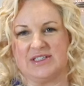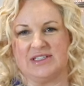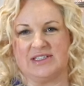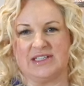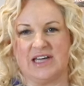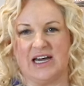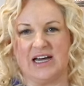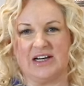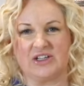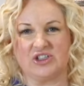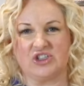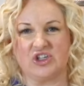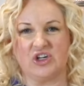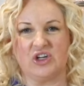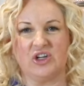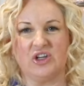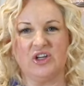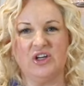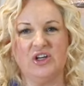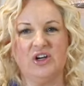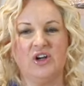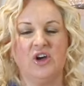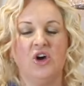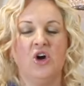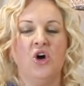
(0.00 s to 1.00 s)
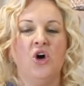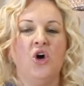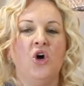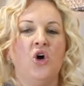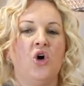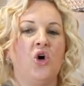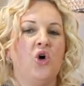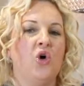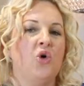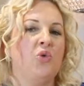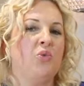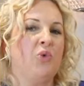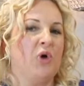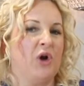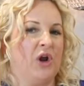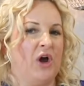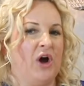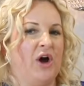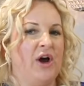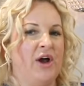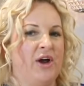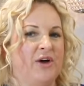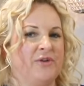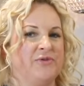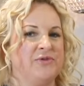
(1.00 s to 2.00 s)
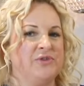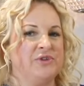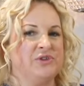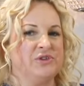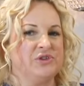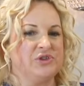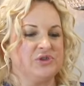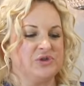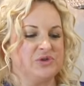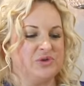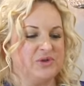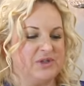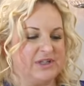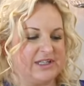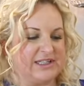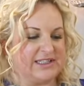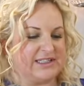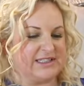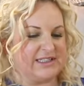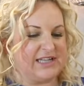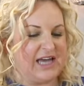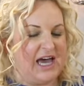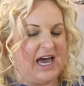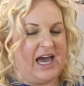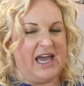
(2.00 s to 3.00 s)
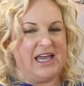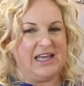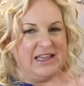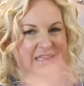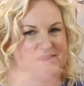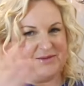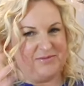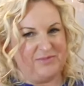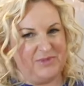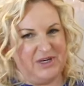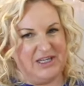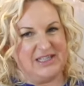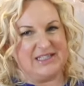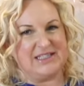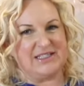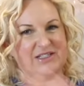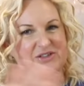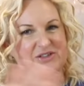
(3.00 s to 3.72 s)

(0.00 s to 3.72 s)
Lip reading: a dark chocolate, or what I often do is take the mixed